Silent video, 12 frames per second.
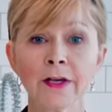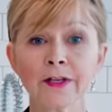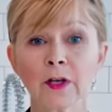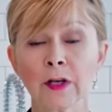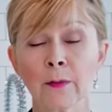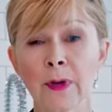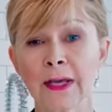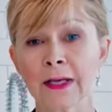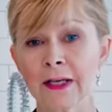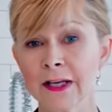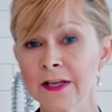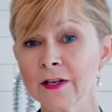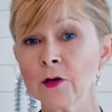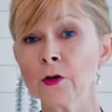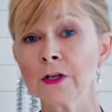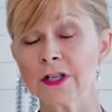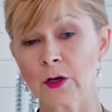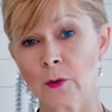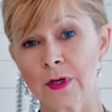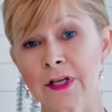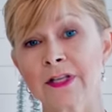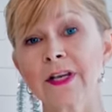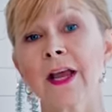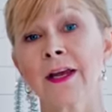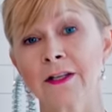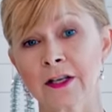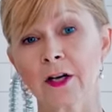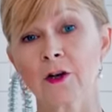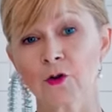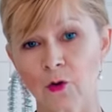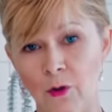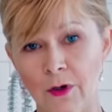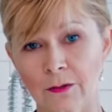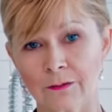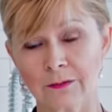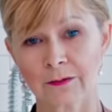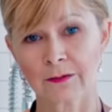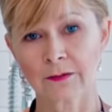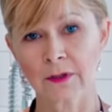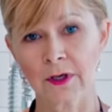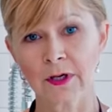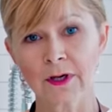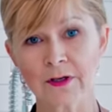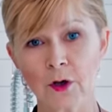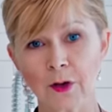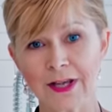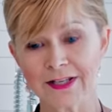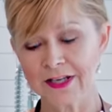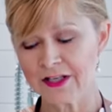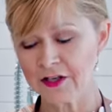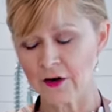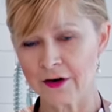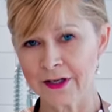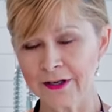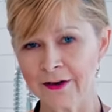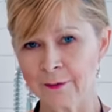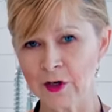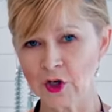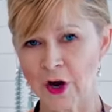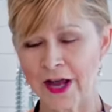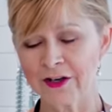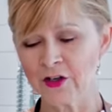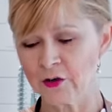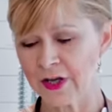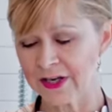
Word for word: is going to make it easier to squeeze and to control. So let's get started. I'm going to show you how to do